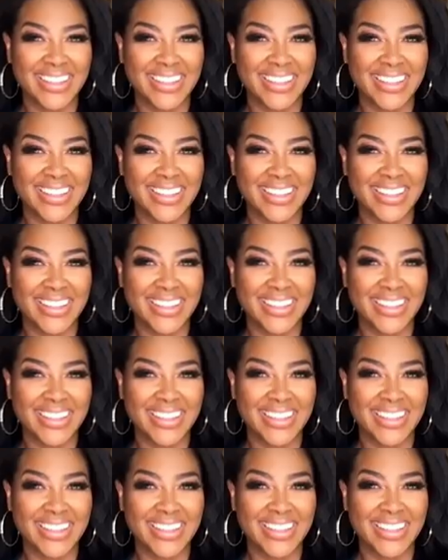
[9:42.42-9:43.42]

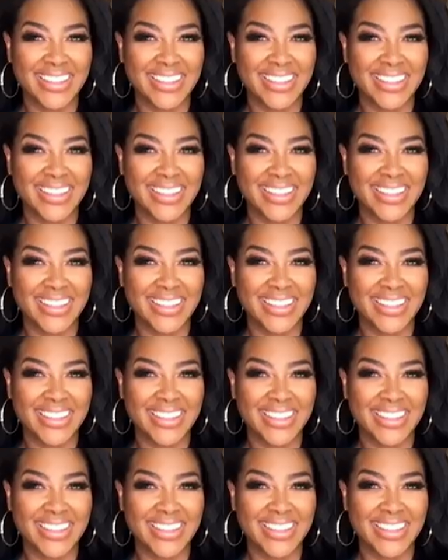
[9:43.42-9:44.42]

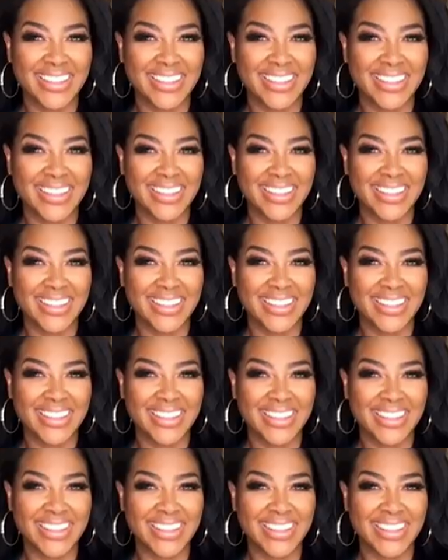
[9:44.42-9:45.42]

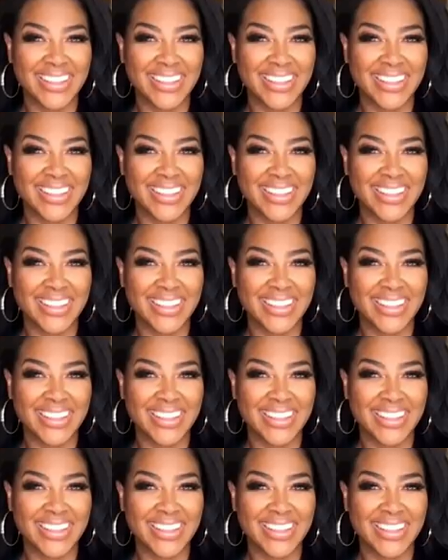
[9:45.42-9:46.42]

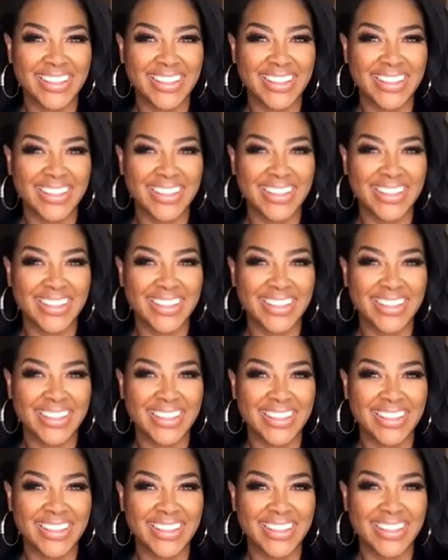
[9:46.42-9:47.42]

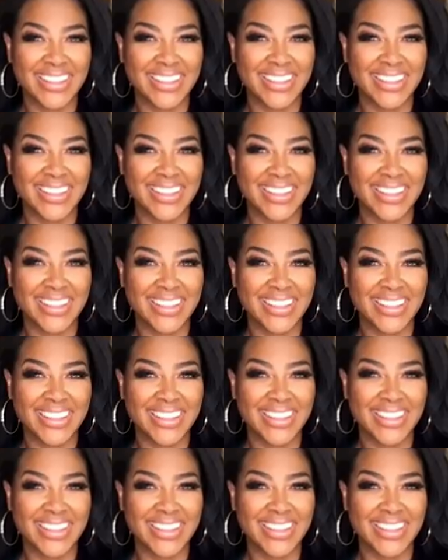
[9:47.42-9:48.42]

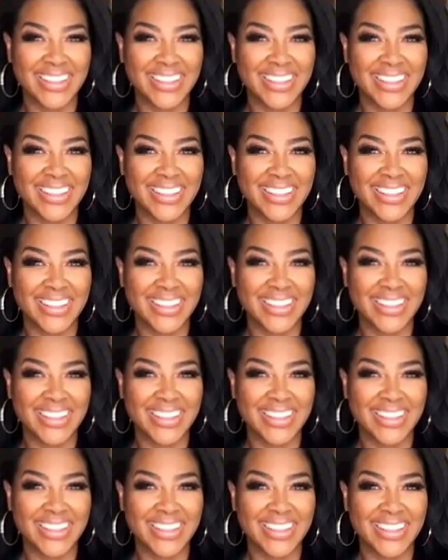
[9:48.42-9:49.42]

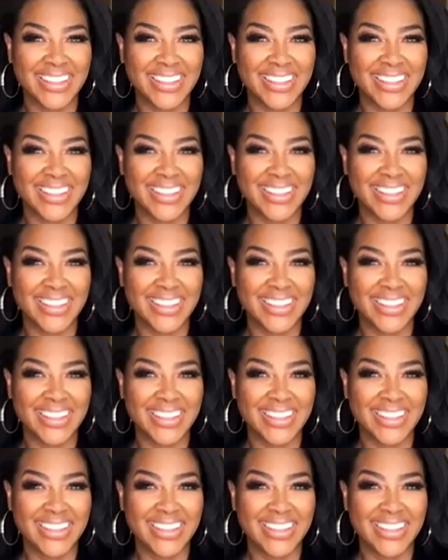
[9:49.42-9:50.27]
This person isn't speaking.